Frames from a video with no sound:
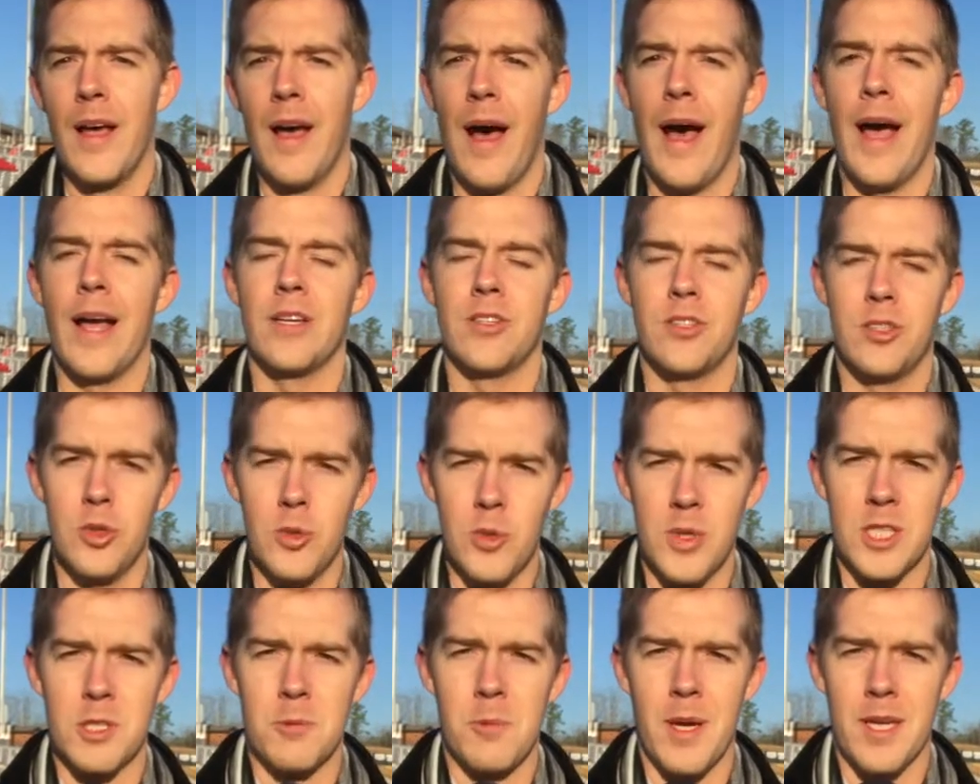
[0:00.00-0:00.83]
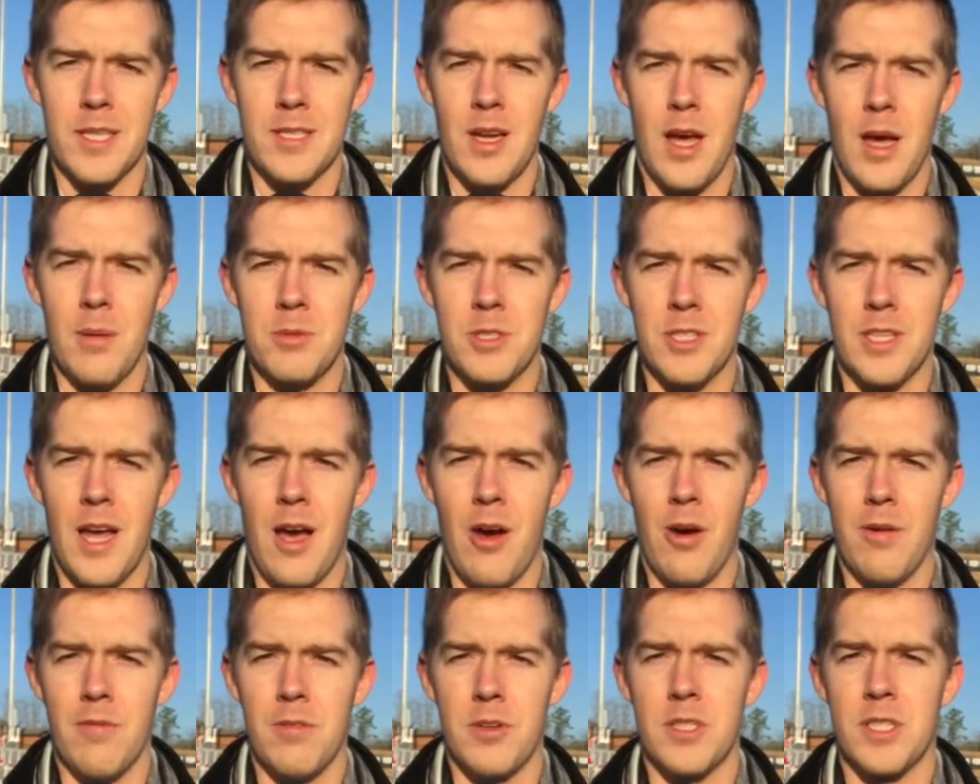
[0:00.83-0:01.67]
I do expect Thompson,
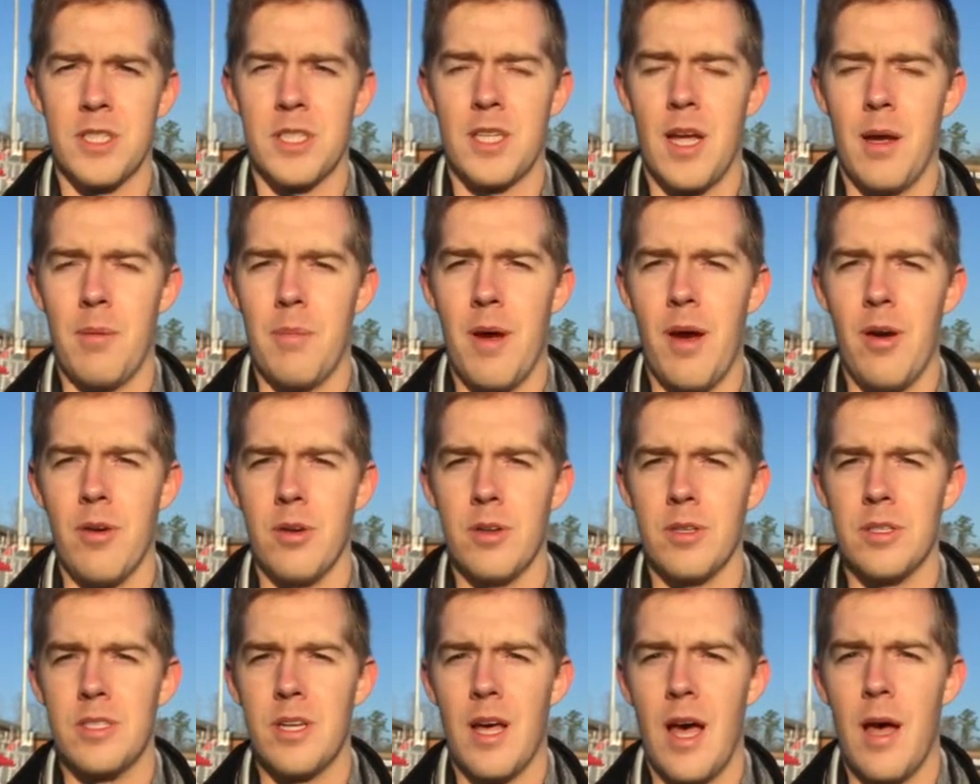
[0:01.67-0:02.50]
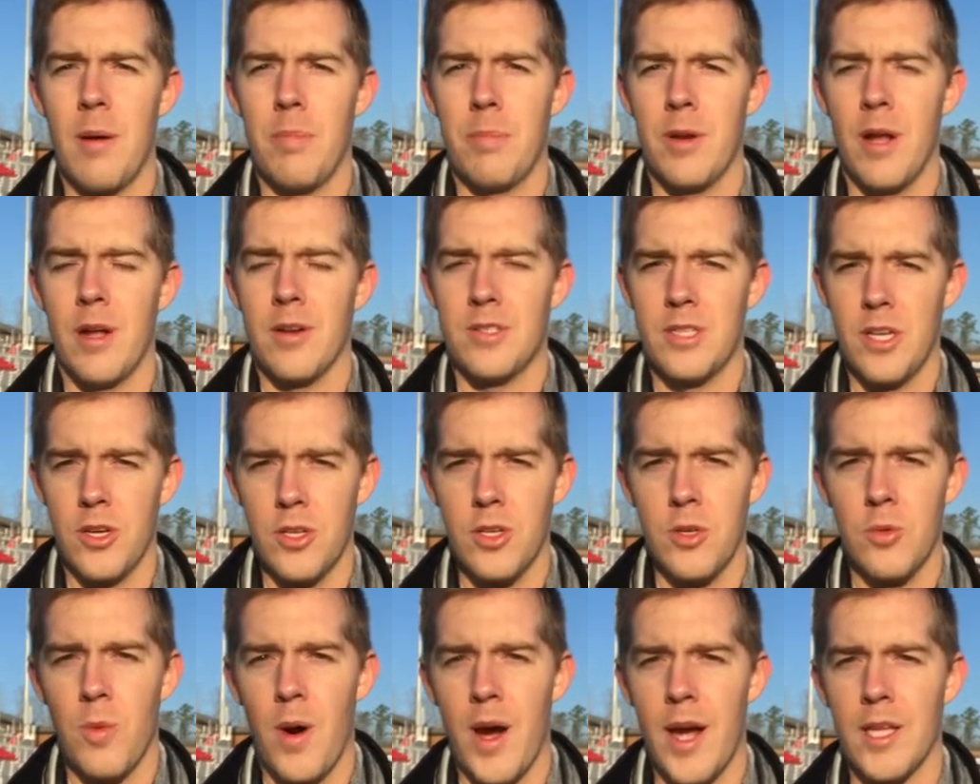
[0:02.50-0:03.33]
however, to come out on top, and I'll tell
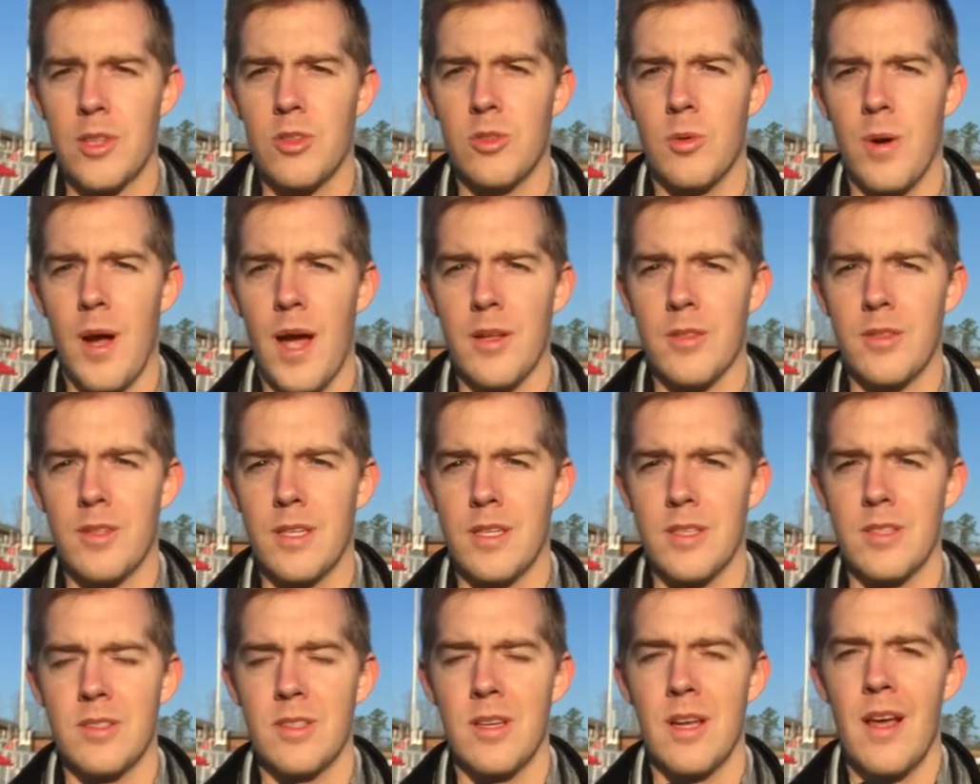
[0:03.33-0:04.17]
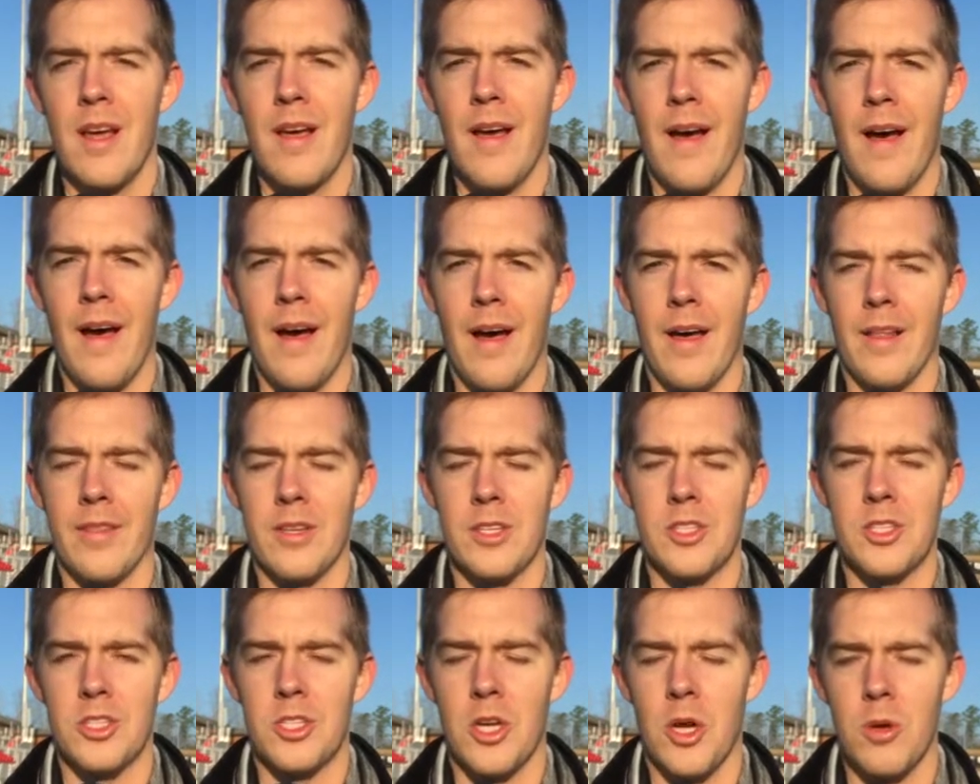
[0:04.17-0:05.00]
you why throughout this
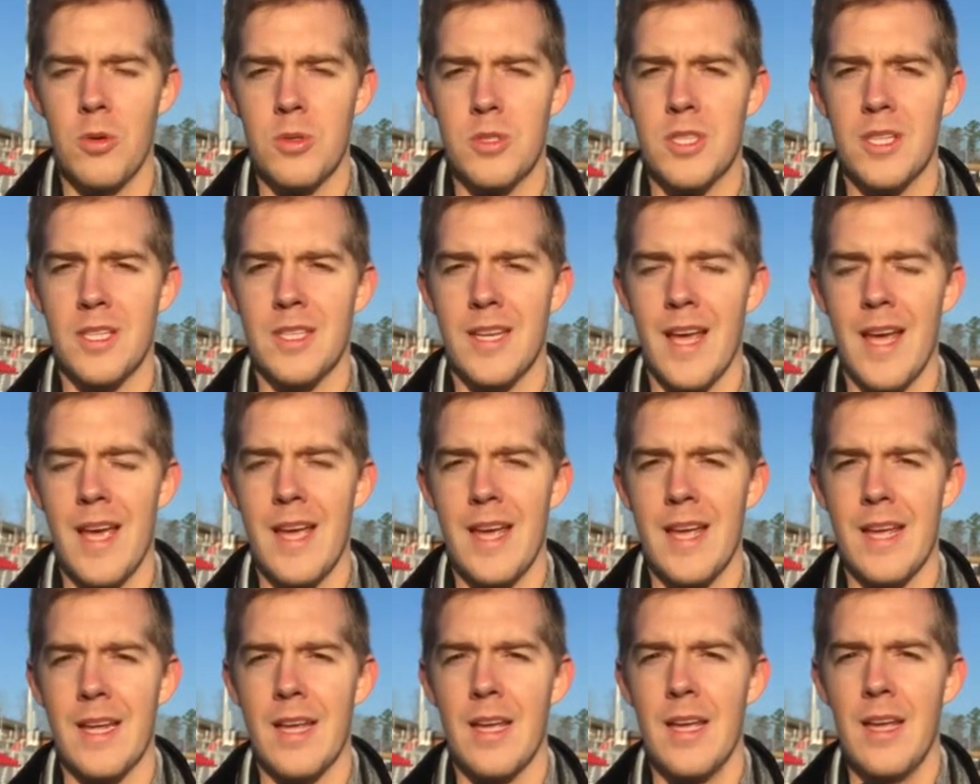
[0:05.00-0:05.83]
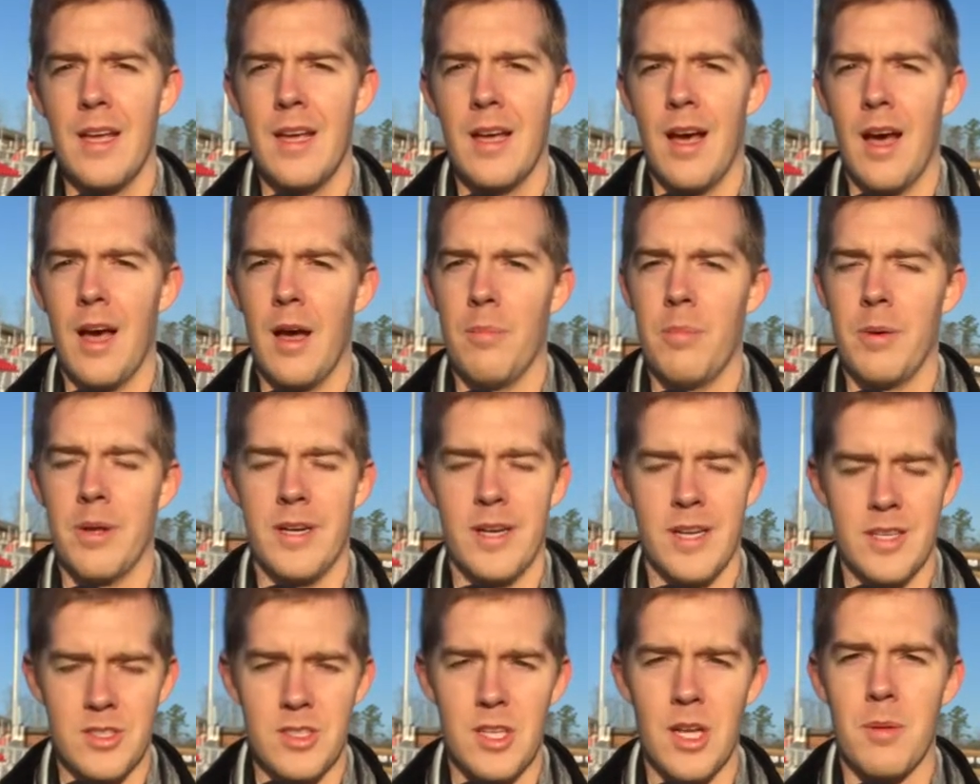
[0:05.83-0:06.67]
show today, but
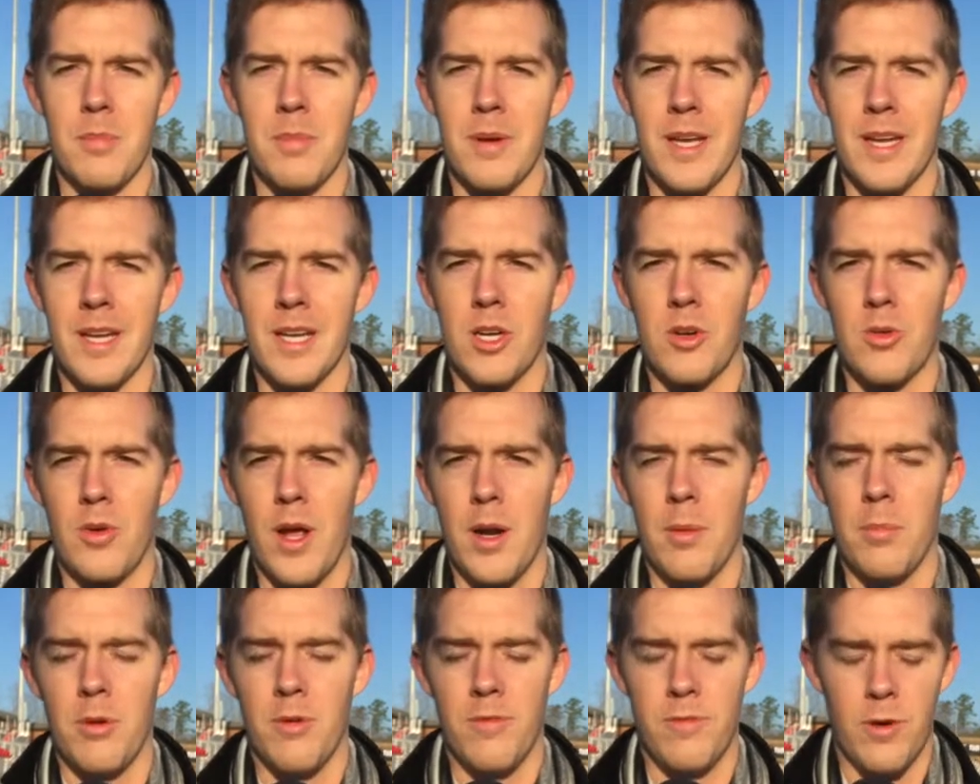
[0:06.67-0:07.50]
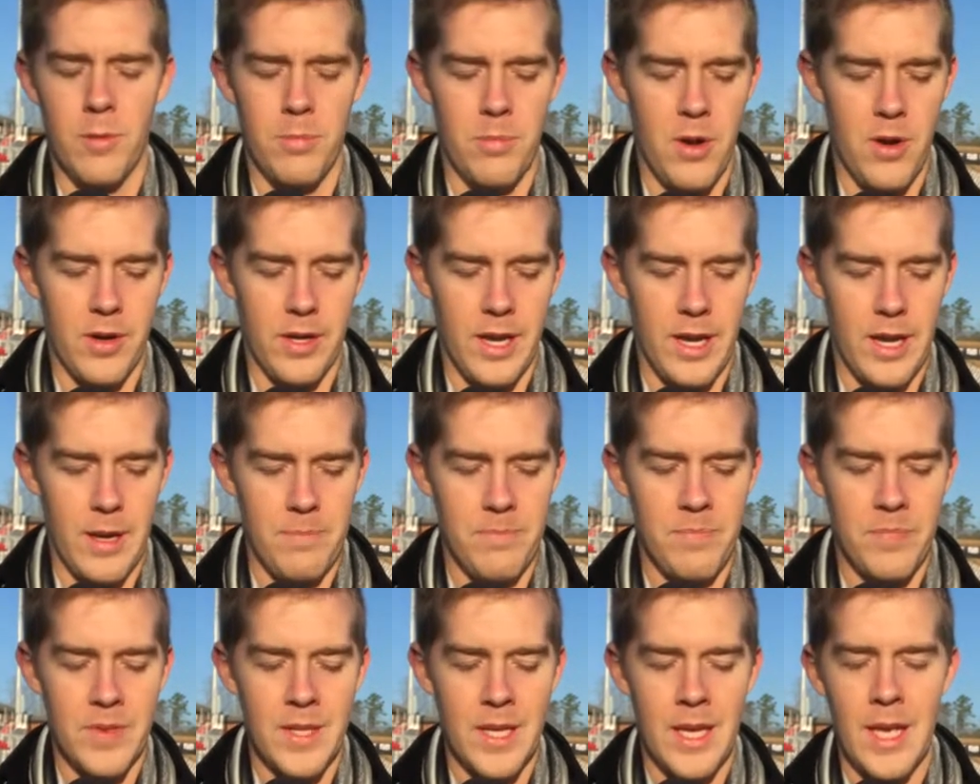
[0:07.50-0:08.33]
it is going to be an incredible football
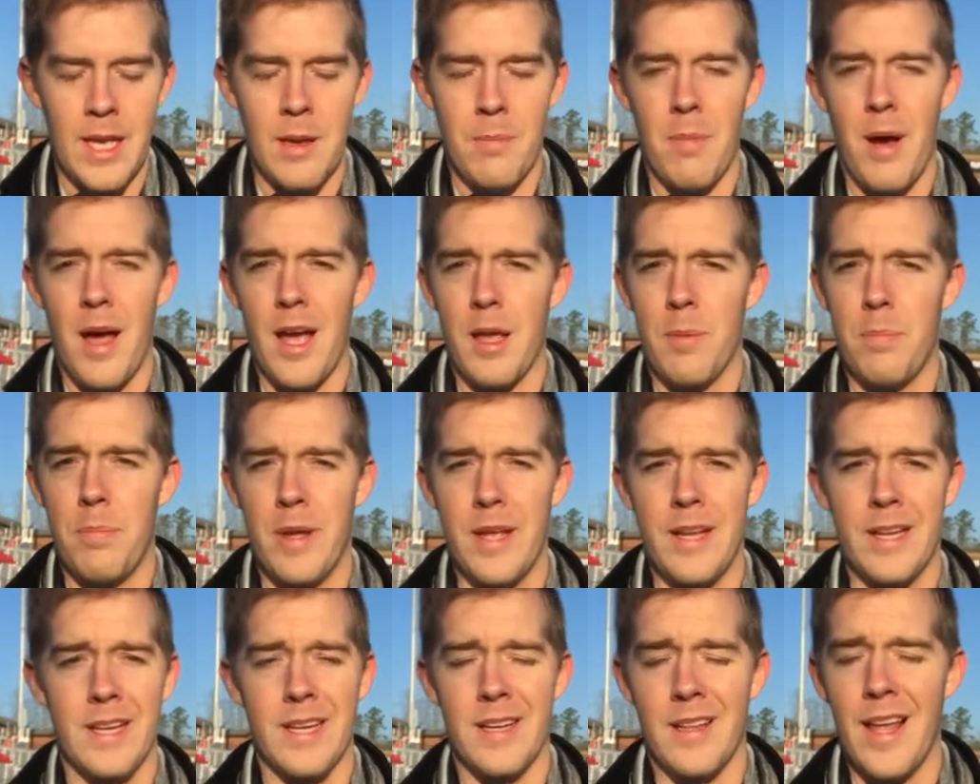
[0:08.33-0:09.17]
game in my opinion.